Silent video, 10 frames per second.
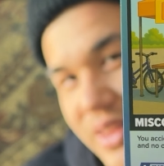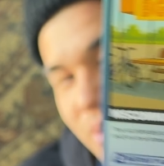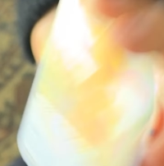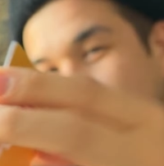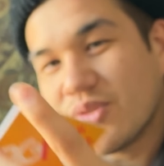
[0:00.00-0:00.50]

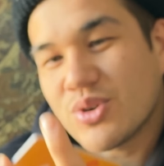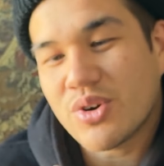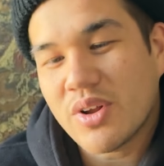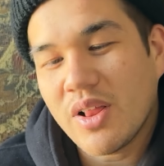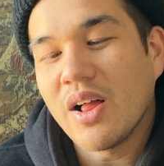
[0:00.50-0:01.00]
that one's a for
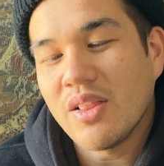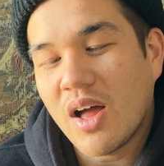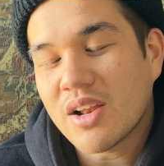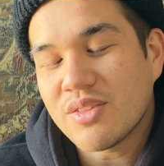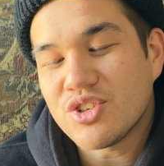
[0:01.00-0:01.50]
sure. A
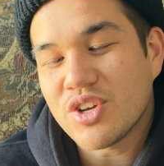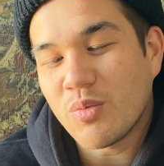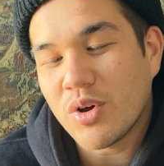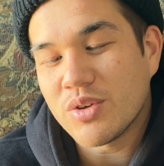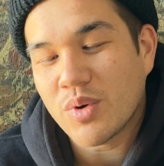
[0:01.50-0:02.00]
lot of the
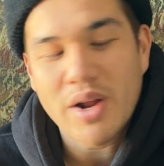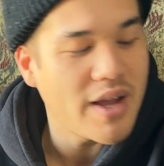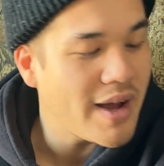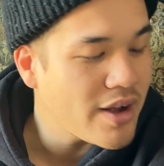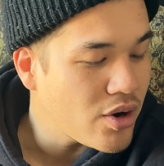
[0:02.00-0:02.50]
Gen 1 were
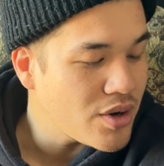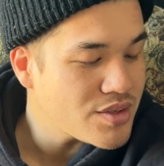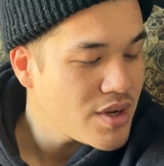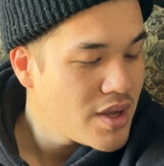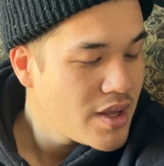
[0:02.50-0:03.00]
AI
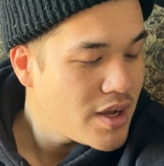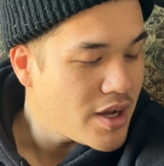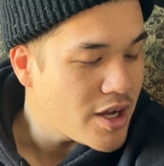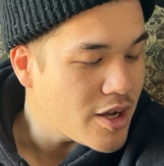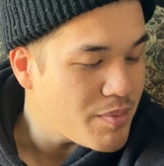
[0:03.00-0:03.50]
cards.
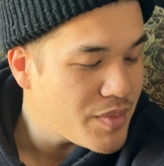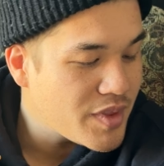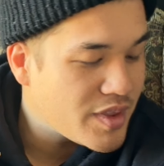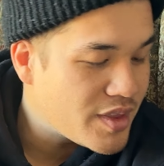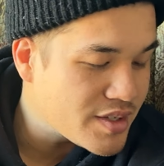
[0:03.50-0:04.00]

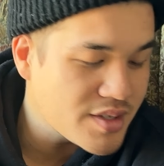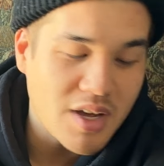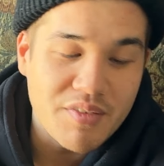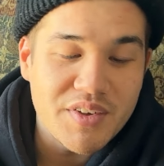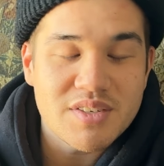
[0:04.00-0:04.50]
This is
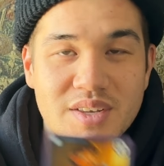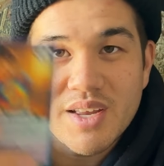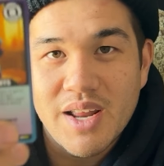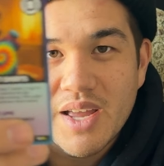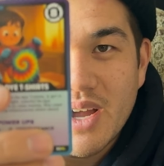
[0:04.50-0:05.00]
obviously
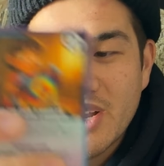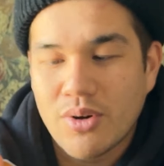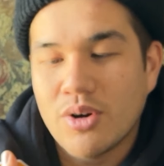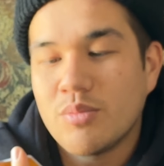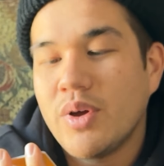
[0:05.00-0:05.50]
an AI
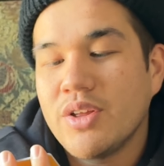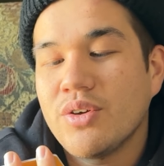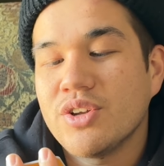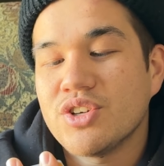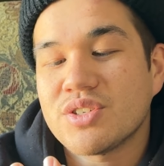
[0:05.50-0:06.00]
card, but
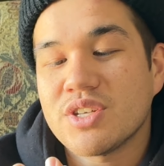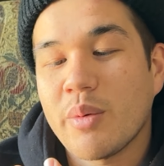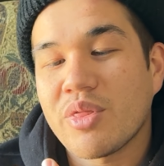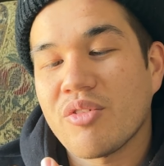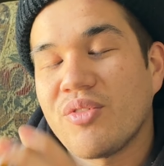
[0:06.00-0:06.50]
you can just see
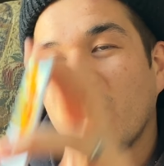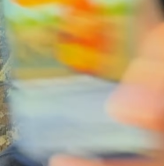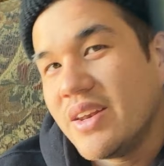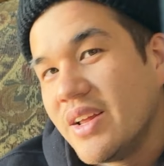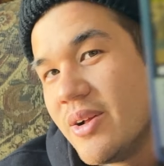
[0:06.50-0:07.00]
with the font,